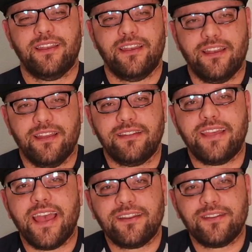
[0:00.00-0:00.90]
a
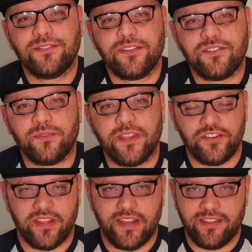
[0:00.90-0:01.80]
tactical
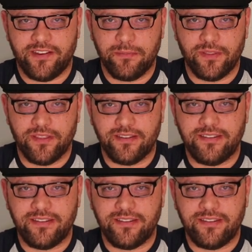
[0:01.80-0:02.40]
situation and they're able to